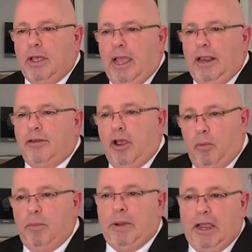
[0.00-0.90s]
And so
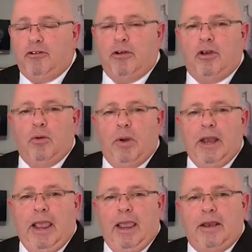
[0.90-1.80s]
we're patient on
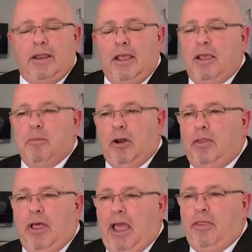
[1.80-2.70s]
one hand, but
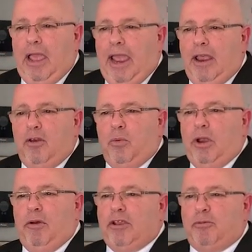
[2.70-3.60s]
on the other hand,
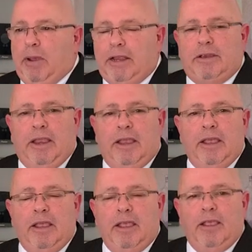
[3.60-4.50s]
we're expecting
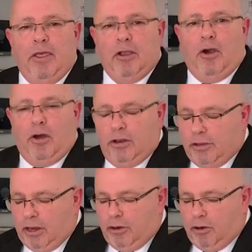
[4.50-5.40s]
that God is
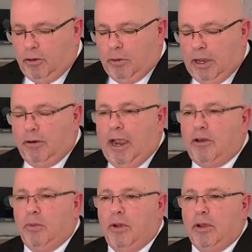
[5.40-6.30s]
going to do a
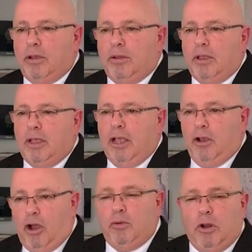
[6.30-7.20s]
great work. And
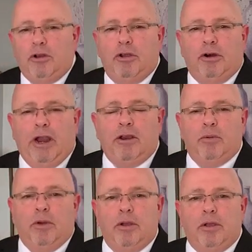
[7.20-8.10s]
God will do a great
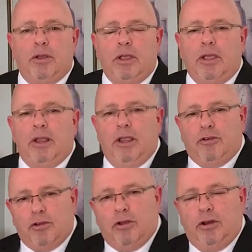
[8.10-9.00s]
work.
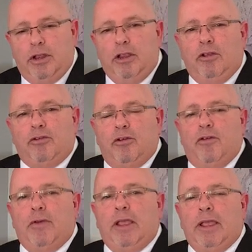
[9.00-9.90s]
Let's just continue
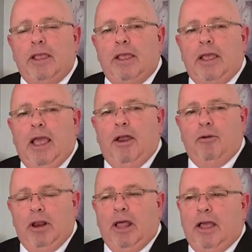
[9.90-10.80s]
serving,
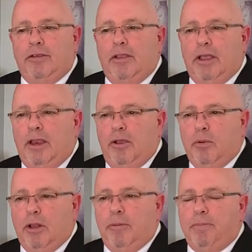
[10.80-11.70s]
realizing that he
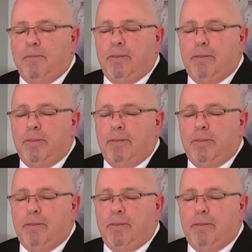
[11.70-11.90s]
will.